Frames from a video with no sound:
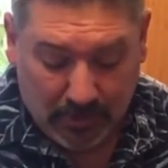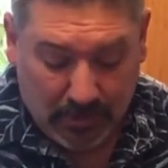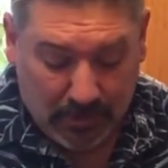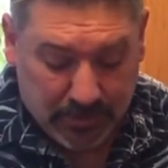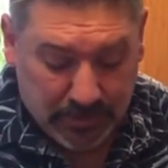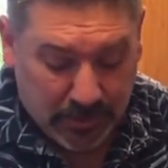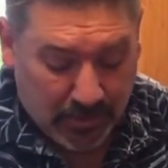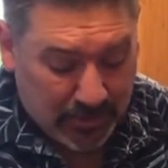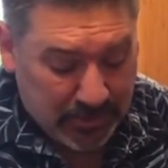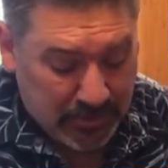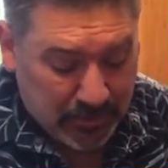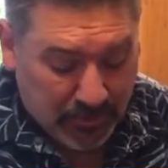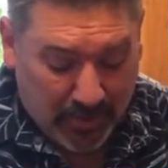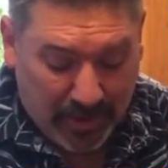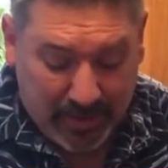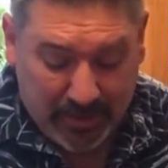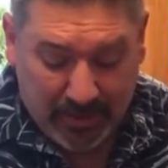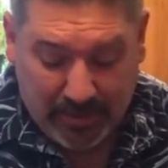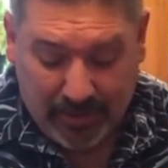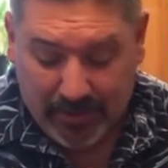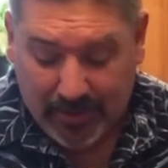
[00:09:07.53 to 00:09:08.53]
So it's
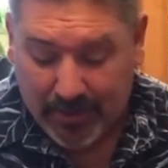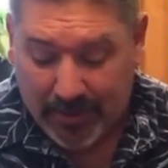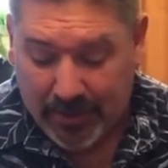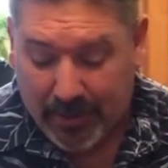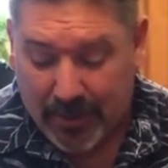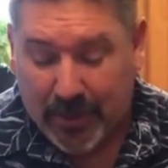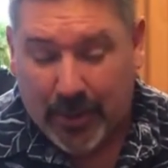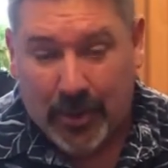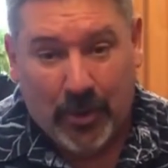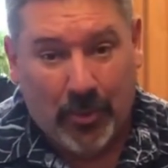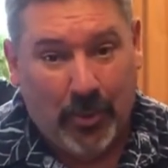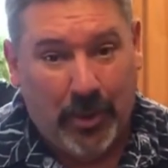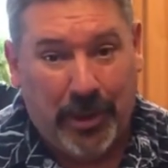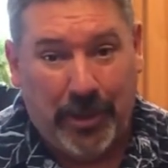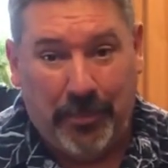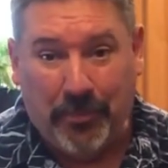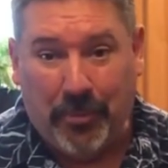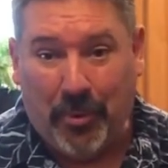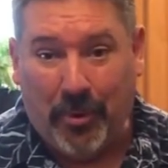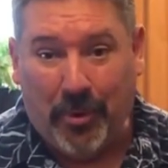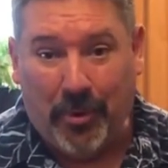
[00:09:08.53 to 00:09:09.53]
ready. We can
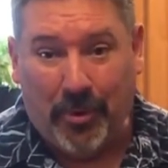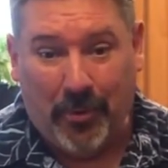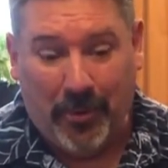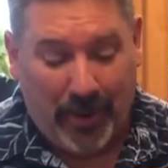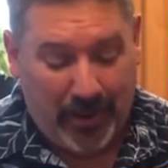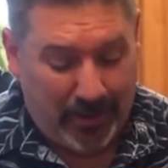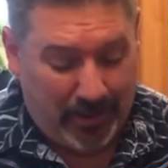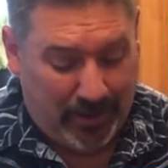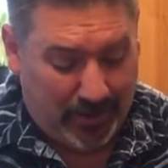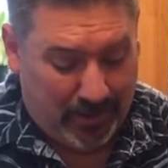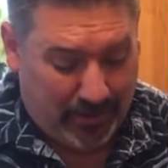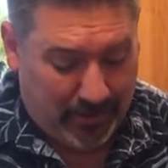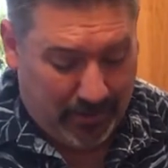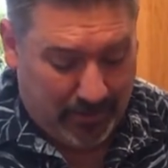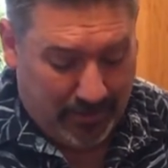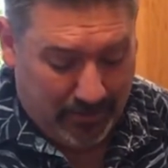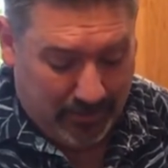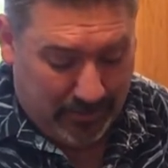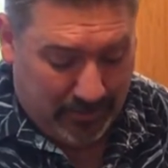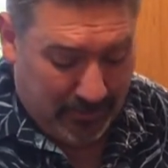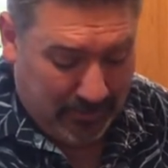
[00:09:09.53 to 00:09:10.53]
pour away here.
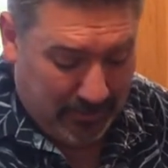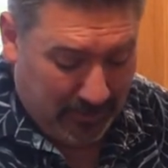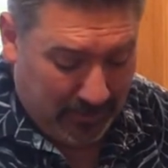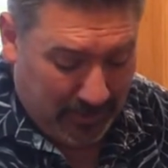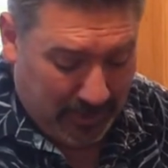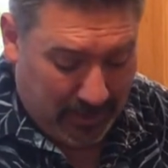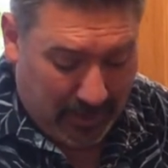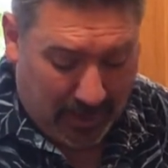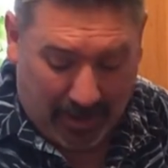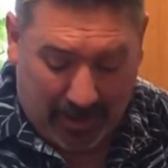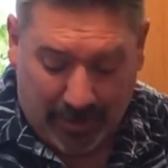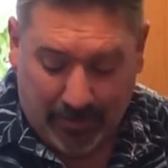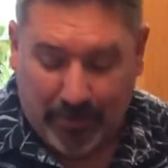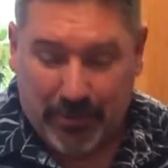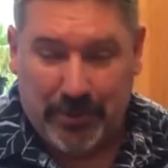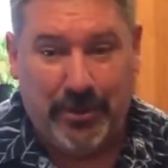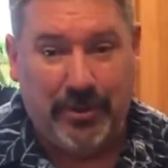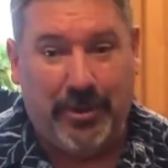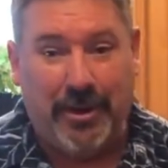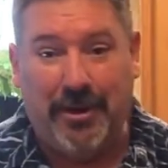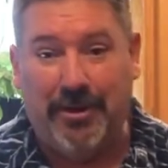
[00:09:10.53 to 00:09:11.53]
Kai, would
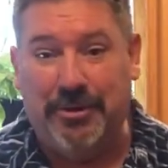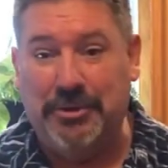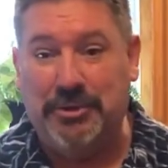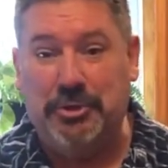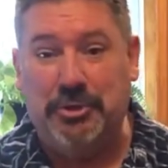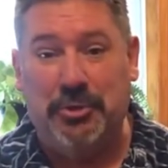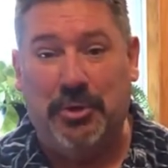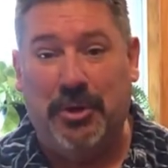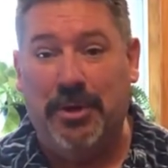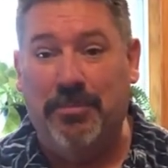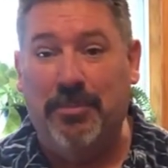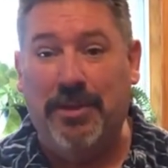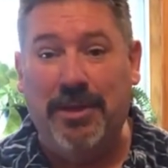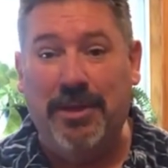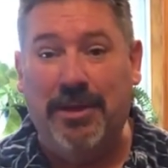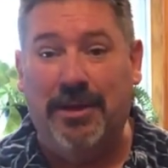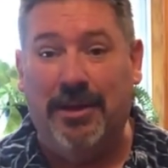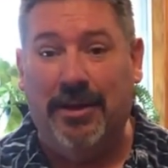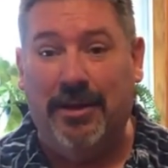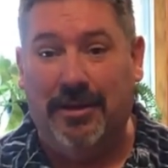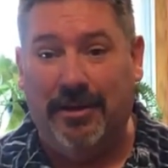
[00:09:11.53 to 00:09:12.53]
you care to join me
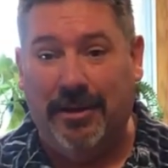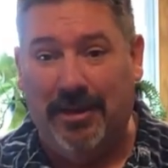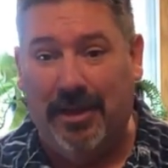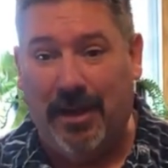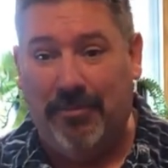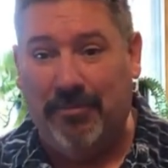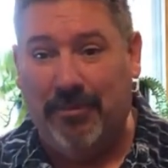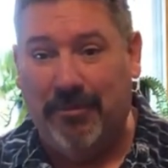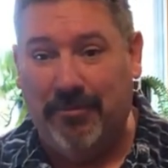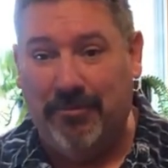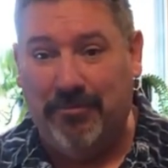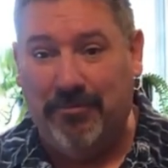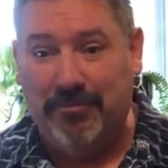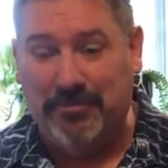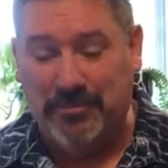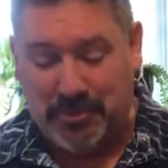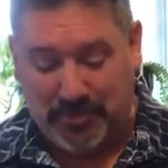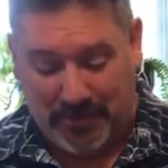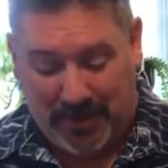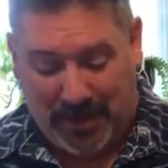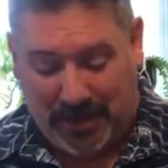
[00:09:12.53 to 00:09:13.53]
in a cup of
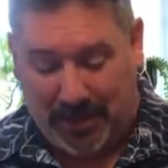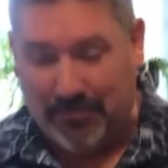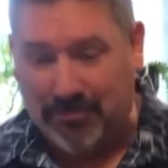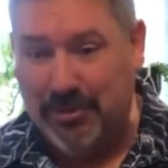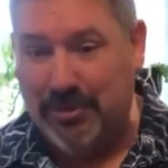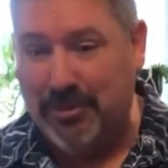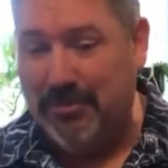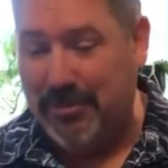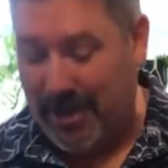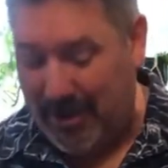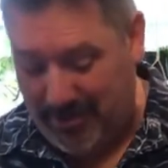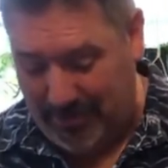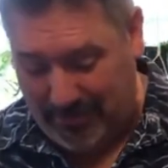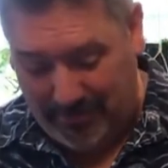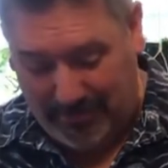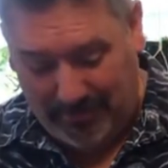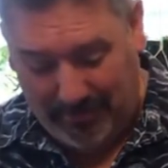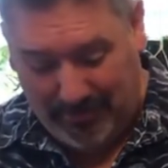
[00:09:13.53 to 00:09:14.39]
Jamaican Blue Mountain?